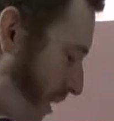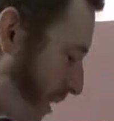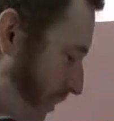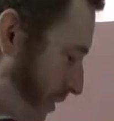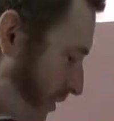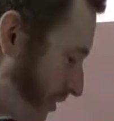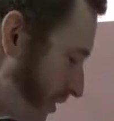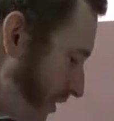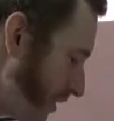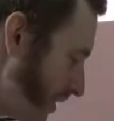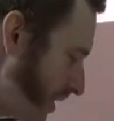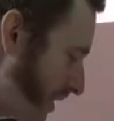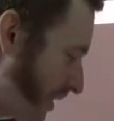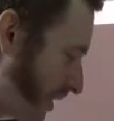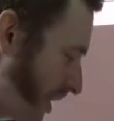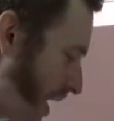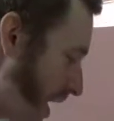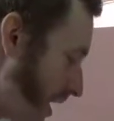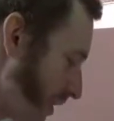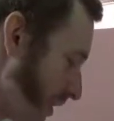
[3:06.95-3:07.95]
probably should have
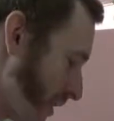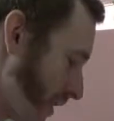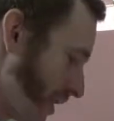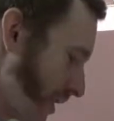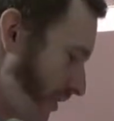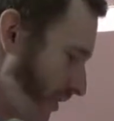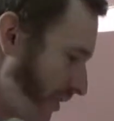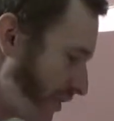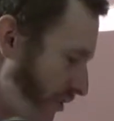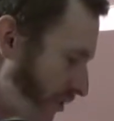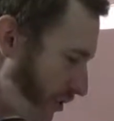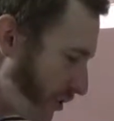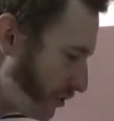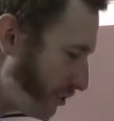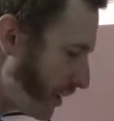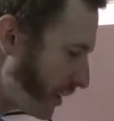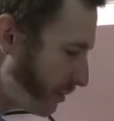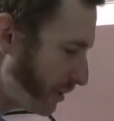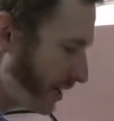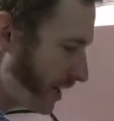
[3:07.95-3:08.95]
done a lot of things. I should
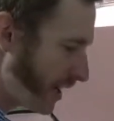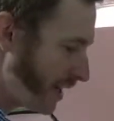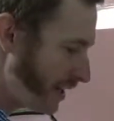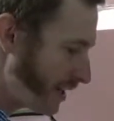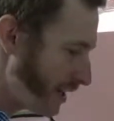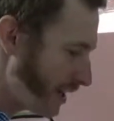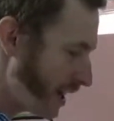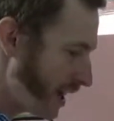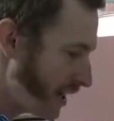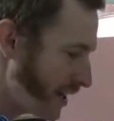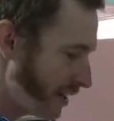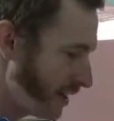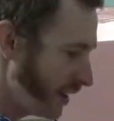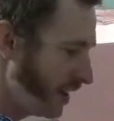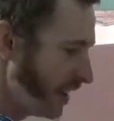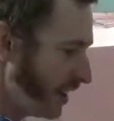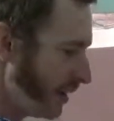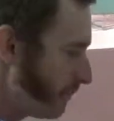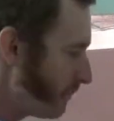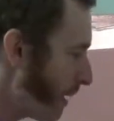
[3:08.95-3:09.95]
have probably not have gotten
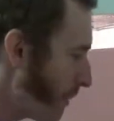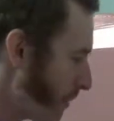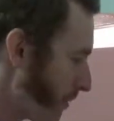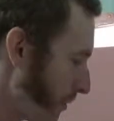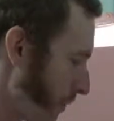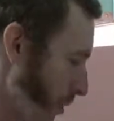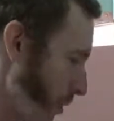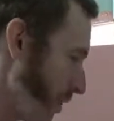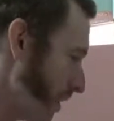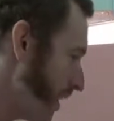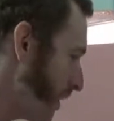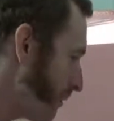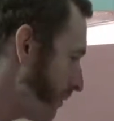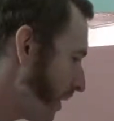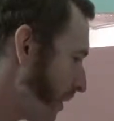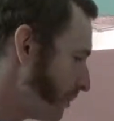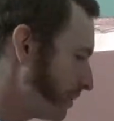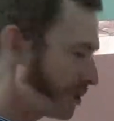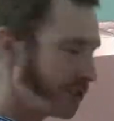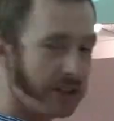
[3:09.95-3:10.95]
pepperoni. I
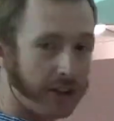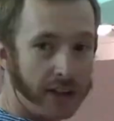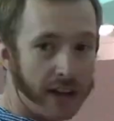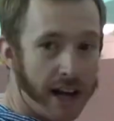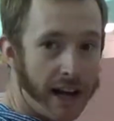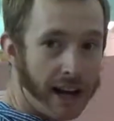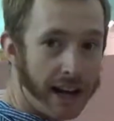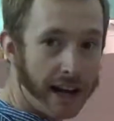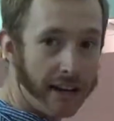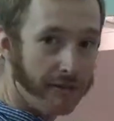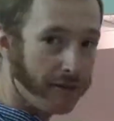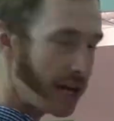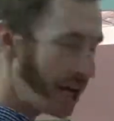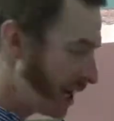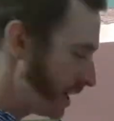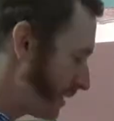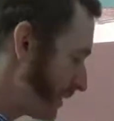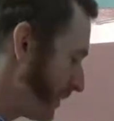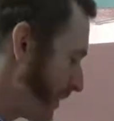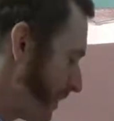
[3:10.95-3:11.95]
probably should not have
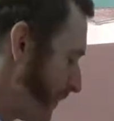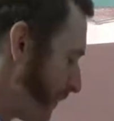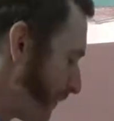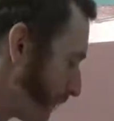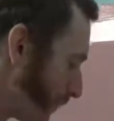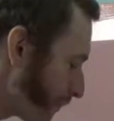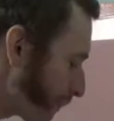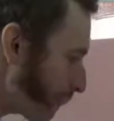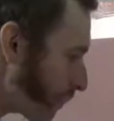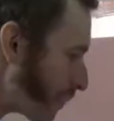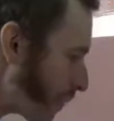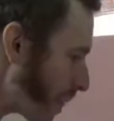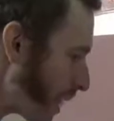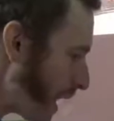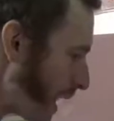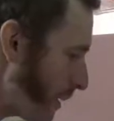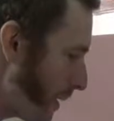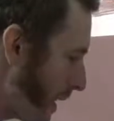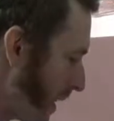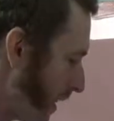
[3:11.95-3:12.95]
gotten
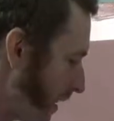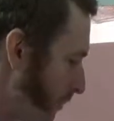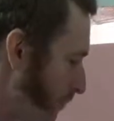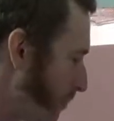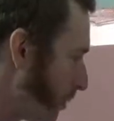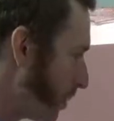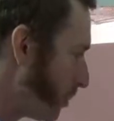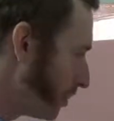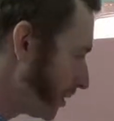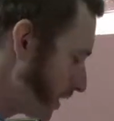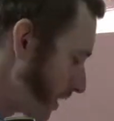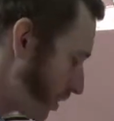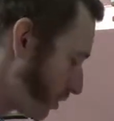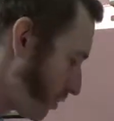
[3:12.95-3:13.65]
Boboli